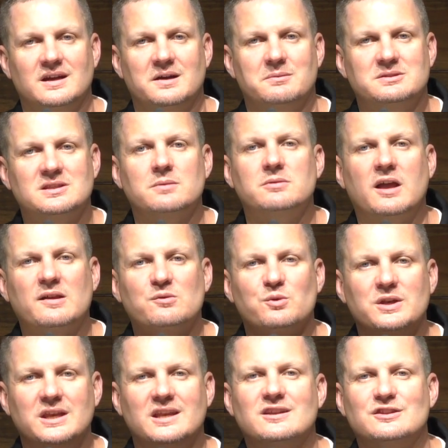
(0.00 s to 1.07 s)
But sometimes
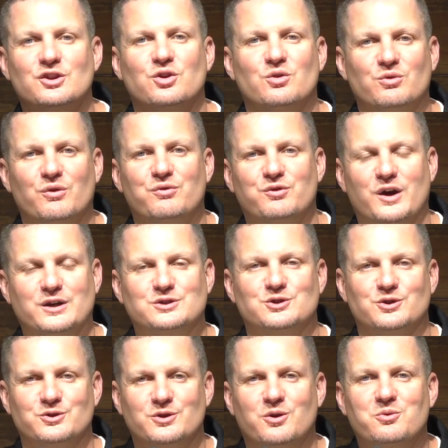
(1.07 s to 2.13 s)
we need a little
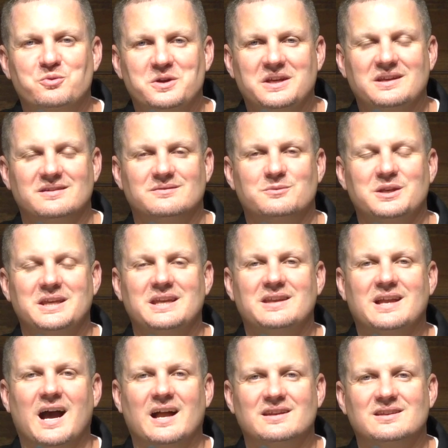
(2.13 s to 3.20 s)
refresher, don't we? We need
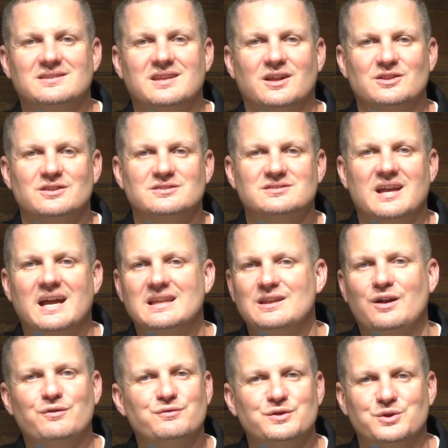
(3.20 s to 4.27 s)
God to tell us, I
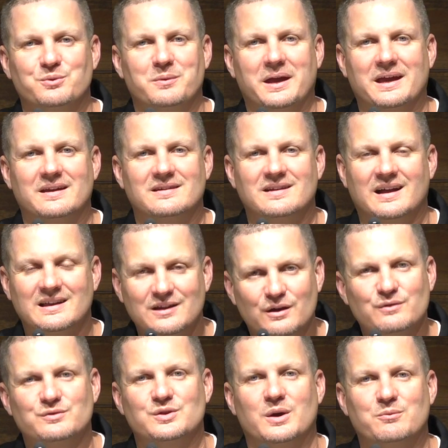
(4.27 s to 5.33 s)
love you, man. I
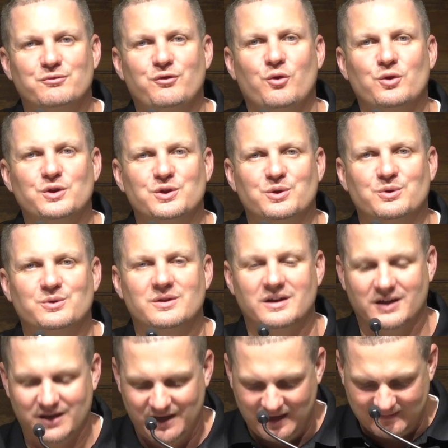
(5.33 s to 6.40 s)
love you. I'm for you.
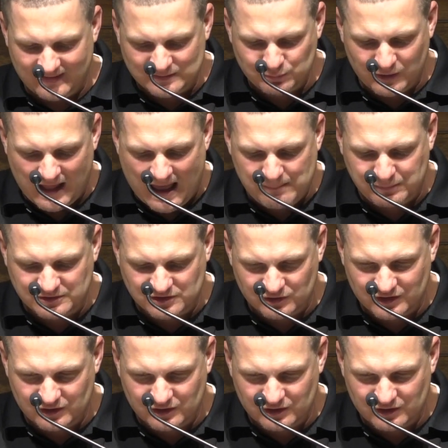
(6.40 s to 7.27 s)
And that's what happens here. He